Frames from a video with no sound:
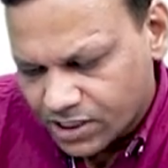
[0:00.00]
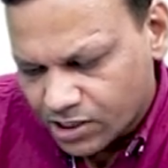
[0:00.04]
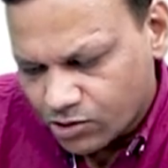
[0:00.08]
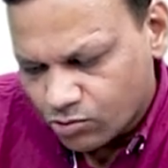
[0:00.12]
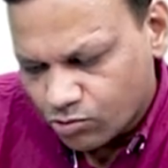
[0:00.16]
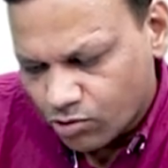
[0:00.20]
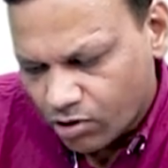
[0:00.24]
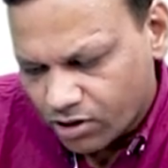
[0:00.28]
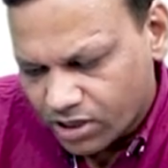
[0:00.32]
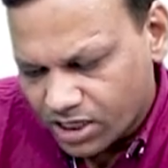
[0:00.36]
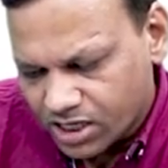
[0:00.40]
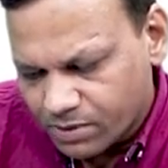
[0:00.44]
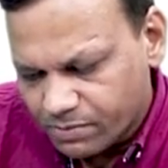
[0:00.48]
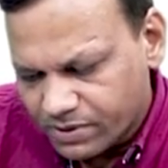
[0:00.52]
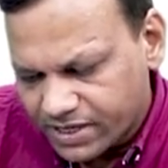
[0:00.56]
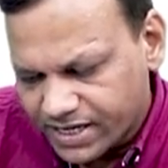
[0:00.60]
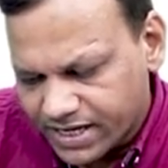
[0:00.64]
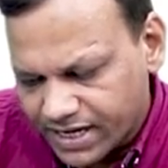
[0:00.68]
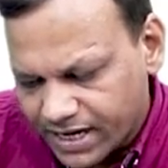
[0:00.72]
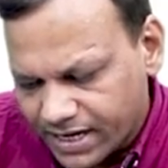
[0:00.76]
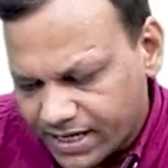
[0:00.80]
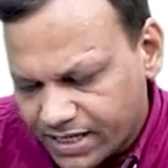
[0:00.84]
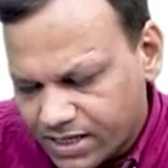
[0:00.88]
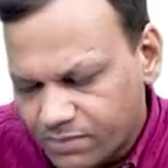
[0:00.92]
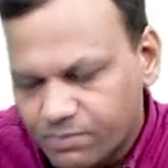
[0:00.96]
They do not
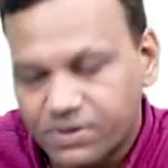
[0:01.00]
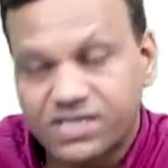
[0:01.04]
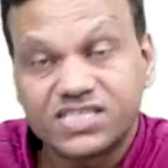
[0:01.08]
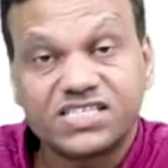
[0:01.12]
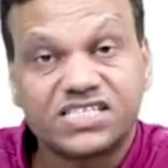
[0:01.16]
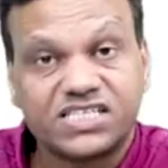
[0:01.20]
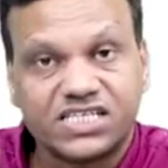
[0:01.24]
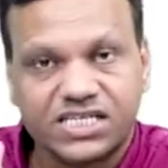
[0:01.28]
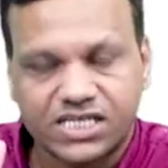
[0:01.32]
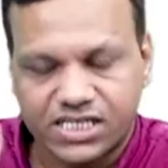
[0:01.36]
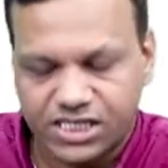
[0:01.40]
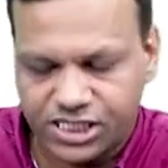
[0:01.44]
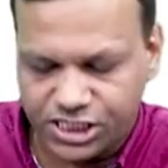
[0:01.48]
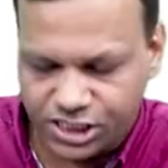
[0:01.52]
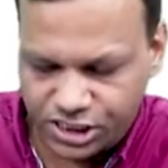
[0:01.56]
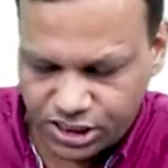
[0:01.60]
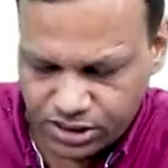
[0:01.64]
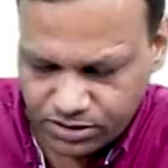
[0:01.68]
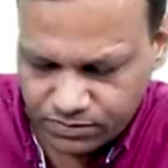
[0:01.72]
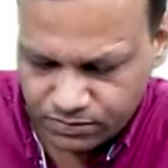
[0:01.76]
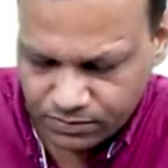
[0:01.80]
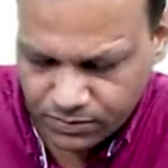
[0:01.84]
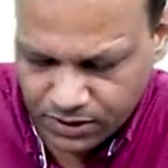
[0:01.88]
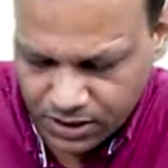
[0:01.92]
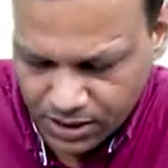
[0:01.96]
inhibit renin but
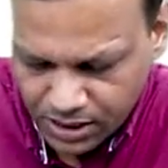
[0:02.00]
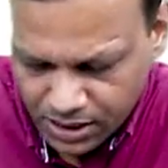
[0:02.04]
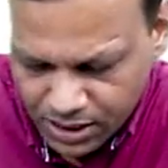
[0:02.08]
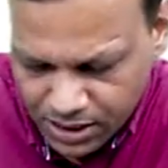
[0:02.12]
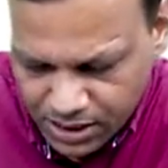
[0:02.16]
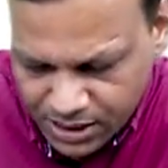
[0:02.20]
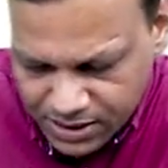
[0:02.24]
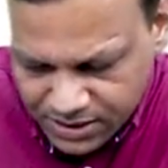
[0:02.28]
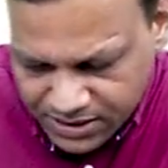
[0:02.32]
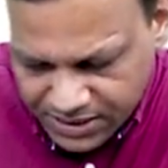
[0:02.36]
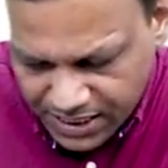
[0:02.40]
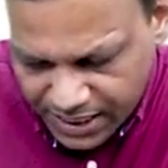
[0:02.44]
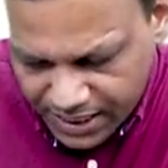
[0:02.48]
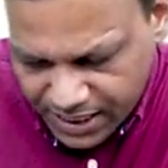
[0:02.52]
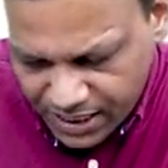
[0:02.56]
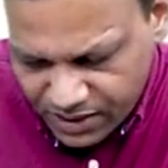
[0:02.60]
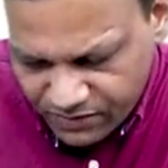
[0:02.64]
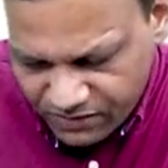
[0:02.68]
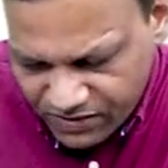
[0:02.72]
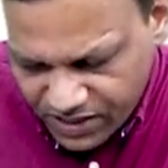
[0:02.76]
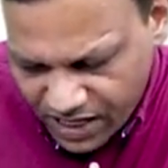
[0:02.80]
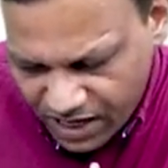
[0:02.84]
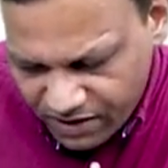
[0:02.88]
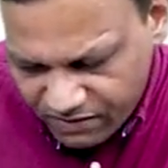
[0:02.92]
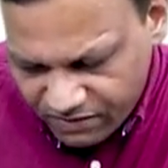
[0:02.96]
secretion.
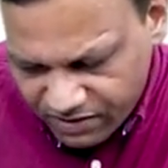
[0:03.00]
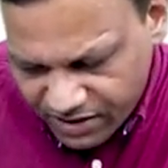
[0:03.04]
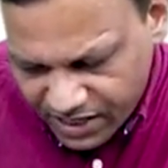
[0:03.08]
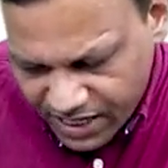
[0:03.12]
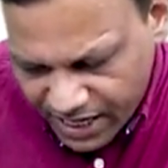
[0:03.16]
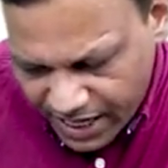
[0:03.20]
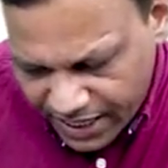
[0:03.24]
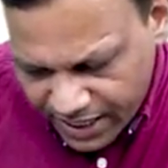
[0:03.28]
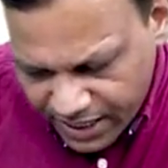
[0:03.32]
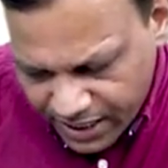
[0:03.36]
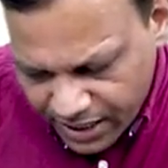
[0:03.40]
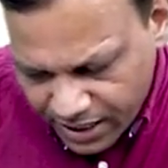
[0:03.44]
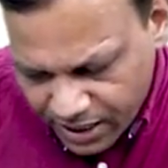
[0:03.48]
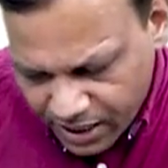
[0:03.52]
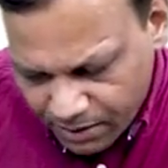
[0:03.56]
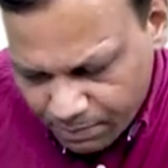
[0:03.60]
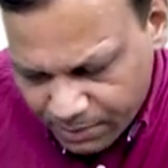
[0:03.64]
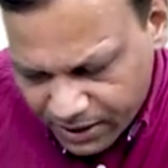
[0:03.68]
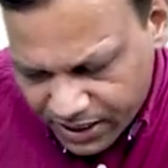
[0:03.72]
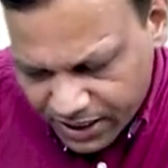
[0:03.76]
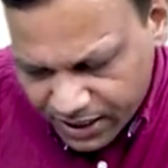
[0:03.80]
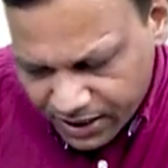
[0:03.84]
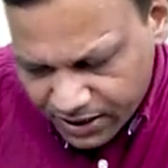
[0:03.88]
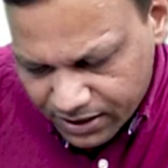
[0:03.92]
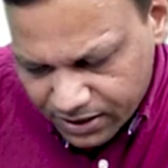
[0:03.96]
Second, we have renin
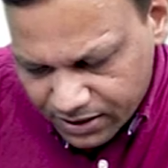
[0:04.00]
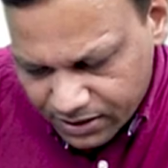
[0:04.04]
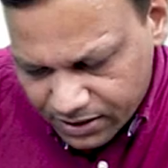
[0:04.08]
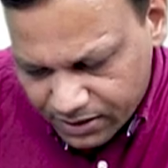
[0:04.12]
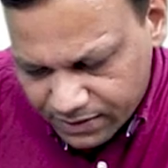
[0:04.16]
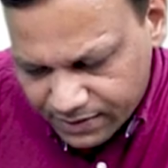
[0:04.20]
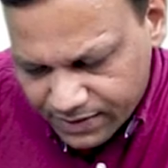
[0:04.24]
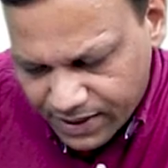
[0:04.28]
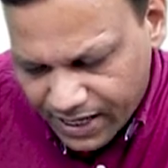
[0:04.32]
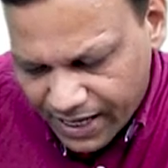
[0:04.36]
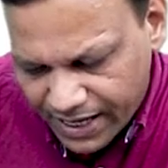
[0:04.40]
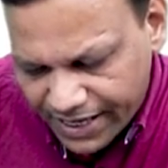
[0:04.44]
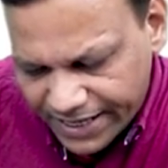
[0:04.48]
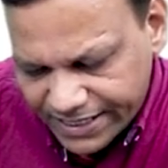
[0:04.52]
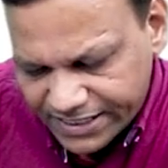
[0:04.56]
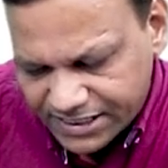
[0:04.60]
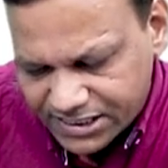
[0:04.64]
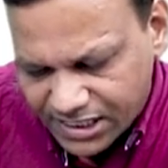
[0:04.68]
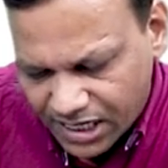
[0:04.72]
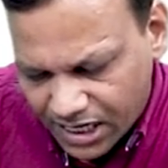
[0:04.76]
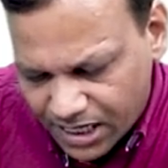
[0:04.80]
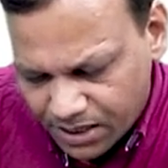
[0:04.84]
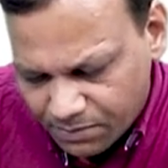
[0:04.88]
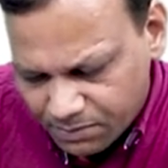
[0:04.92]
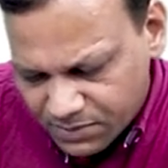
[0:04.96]
inhibitor. The
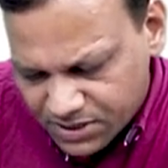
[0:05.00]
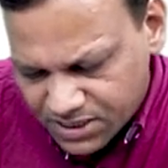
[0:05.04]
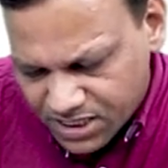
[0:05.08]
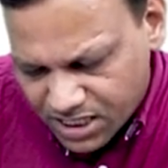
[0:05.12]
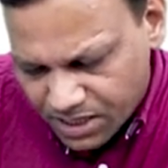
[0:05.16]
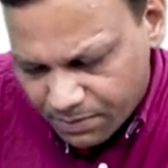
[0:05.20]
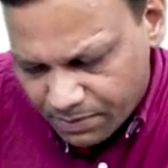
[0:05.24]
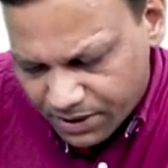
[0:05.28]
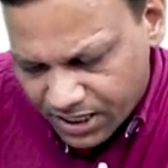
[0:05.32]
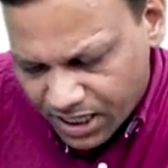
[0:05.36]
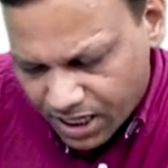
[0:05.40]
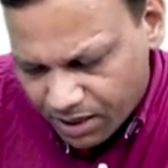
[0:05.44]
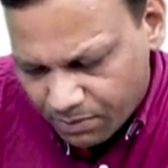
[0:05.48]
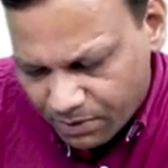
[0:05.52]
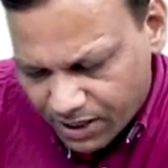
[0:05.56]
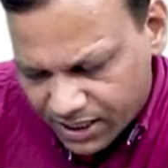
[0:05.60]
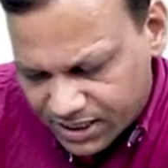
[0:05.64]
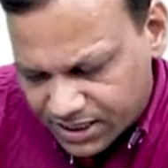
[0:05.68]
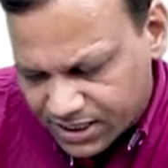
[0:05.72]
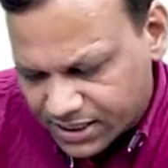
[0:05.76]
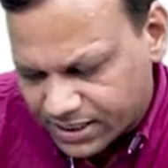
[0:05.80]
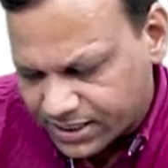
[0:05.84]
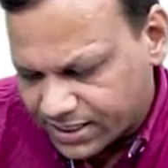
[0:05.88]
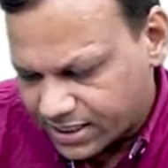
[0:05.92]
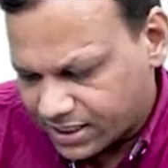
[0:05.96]
enzyme is inhibited
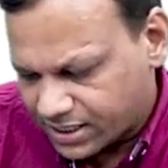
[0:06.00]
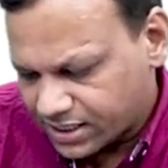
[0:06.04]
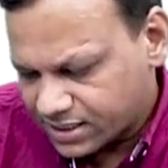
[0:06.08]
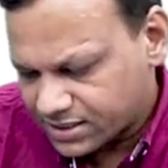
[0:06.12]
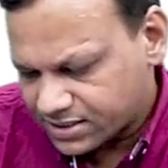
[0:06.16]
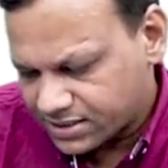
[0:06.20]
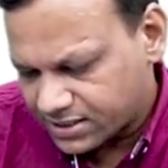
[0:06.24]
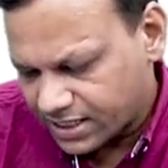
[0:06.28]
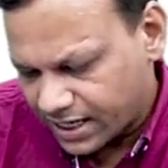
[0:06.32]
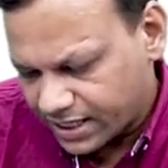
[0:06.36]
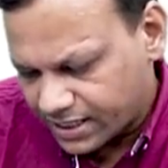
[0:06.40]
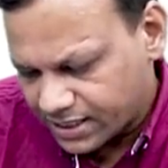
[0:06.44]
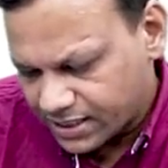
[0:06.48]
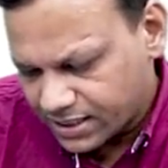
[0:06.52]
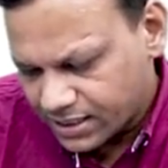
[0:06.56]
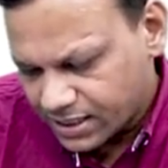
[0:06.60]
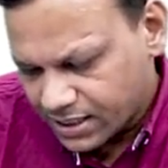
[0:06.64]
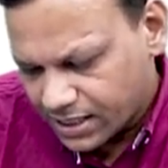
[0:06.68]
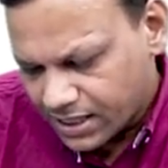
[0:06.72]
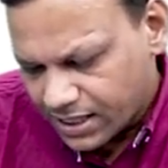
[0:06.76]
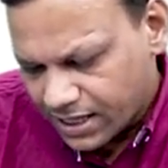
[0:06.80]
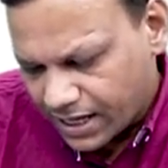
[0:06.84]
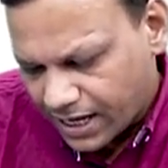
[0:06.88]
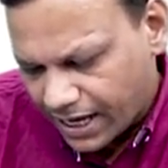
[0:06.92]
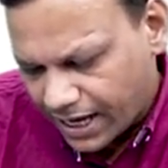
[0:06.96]
by the drugs like
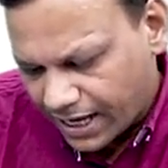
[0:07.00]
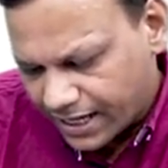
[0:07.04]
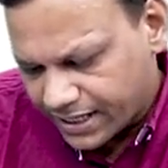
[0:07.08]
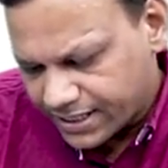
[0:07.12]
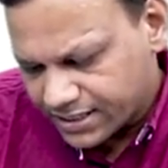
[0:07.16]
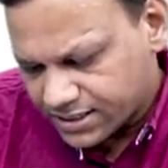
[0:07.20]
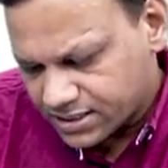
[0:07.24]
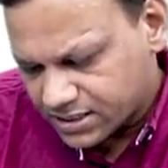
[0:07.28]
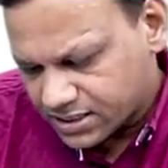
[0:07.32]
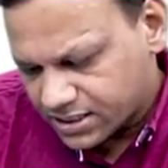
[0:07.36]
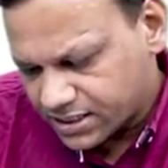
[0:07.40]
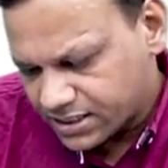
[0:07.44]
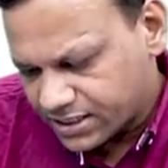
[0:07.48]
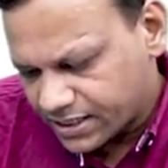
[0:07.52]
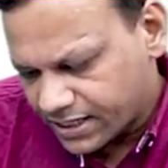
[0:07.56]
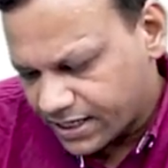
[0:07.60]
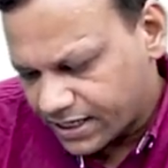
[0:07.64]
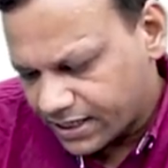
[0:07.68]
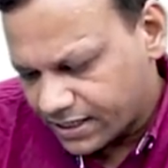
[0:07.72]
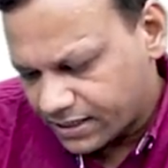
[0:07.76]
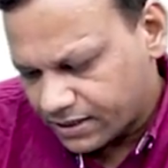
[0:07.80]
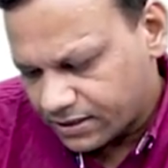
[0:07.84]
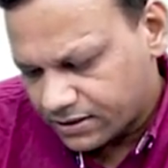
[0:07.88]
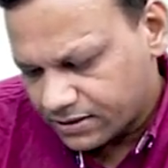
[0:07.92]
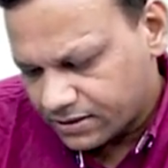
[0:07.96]

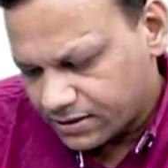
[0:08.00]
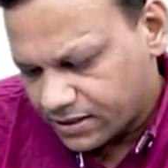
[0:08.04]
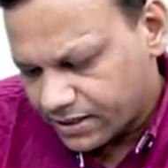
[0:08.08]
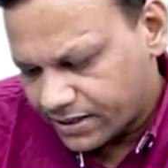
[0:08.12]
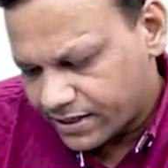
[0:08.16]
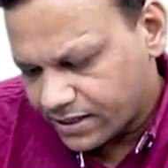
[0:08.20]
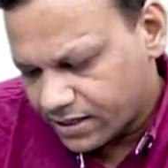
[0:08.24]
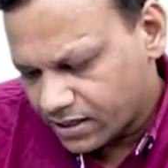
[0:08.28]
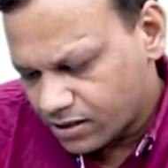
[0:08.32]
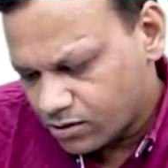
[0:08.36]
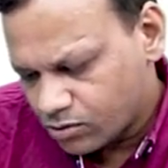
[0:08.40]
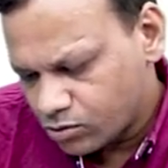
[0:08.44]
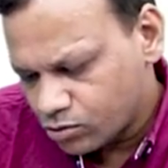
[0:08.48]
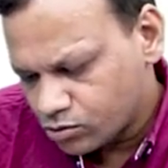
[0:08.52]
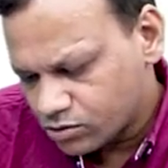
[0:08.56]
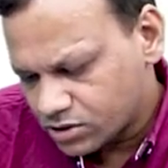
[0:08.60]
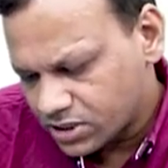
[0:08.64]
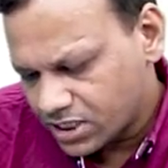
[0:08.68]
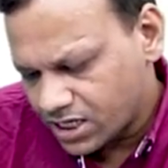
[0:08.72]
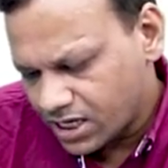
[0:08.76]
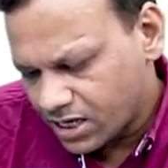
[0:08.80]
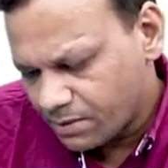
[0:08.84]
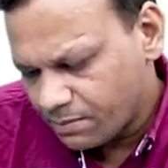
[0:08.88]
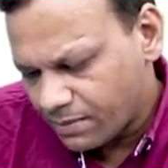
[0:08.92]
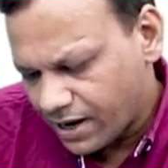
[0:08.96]
aliskiren, the drug
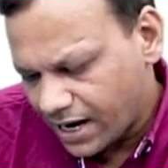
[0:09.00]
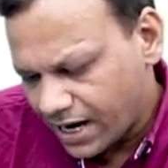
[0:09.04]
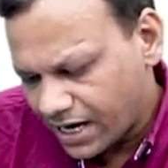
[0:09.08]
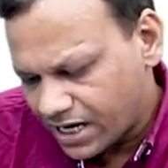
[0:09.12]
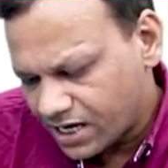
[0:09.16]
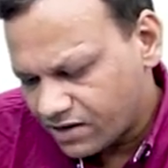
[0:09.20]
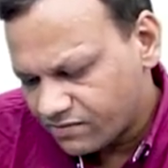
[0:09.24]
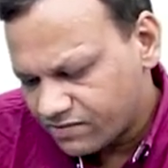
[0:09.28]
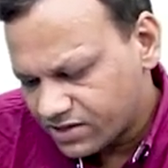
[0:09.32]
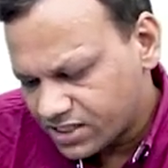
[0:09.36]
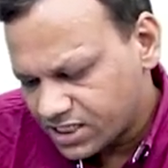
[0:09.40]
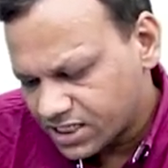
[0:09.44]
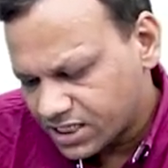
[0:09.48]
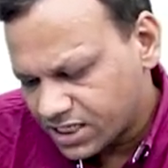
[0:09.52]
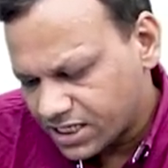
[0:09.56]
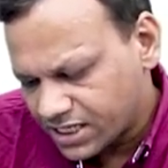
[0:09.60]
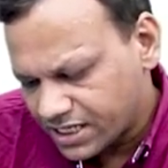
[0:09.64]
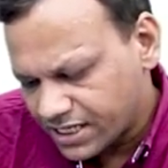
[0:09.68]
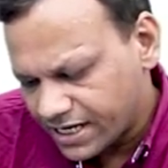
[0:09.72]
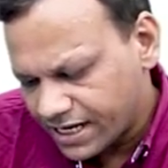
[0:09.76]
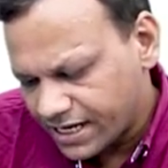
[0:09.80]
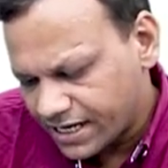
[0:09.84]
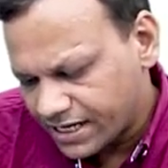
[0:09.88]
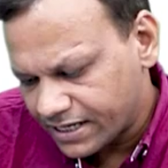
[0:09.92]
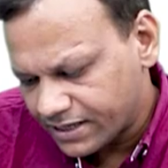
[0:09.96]
whose name ends with
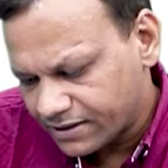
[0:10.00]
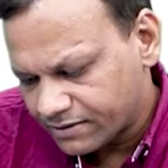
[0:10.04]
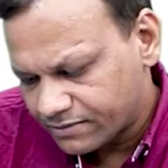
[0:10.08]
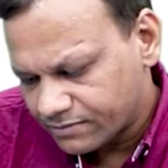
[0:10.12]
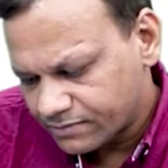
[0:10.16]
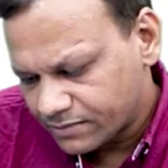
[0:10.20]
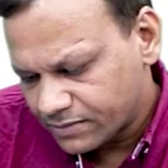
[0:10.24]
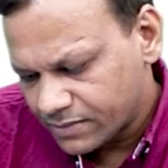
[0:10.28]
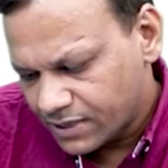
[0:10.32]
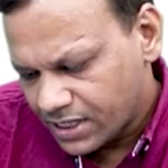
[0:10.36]
kiren.